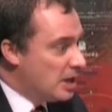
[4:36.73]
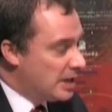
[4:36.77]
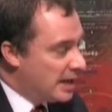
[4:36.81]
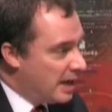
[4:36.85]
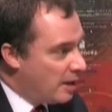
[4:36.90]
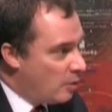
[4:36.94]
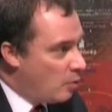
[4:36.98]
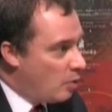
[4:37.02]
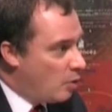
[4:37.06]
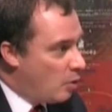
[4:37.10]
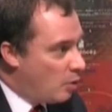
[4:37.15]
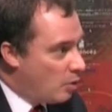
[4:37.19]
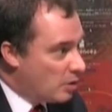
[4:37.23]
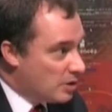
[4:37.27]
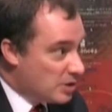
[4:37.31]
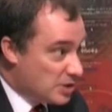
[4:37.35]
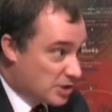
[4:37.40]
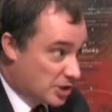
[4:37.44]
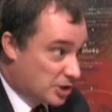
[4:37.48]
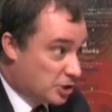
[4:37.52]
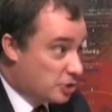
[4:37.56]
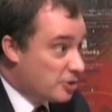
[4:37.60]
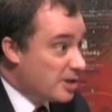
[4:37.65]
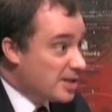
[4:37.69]
Now,
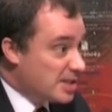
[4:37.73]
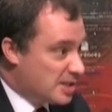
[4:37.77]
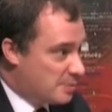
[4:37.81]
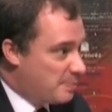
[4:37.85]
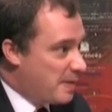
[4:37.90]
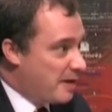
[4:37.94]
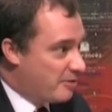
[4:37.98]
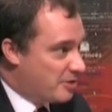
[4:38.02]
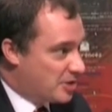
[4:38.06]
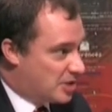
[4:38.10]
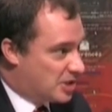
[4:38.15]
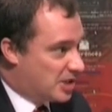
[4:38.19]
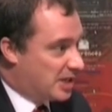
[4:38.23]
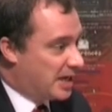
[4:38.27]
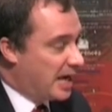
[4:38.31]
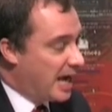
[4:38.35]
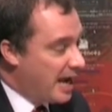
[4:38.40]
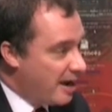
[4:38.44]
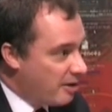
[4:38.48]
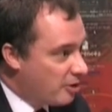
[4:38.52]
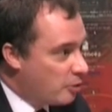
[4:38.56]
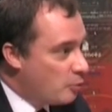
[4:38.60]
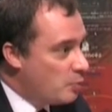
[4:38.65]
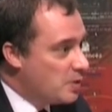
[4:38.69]
so transparency,
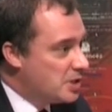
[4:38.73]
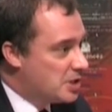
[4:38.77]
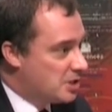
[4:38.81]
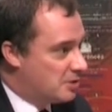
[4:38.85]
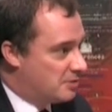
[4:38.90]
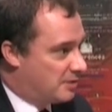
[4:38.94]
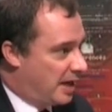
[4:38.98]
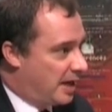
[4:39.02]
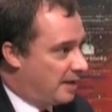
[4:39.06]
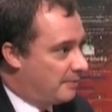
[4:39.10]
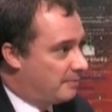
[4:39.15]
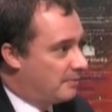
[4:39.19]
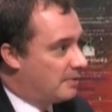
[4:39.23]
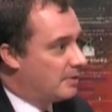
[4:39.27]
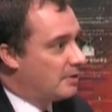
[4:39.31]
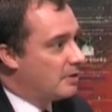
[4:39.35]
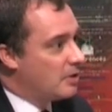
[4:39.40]
how can we do that?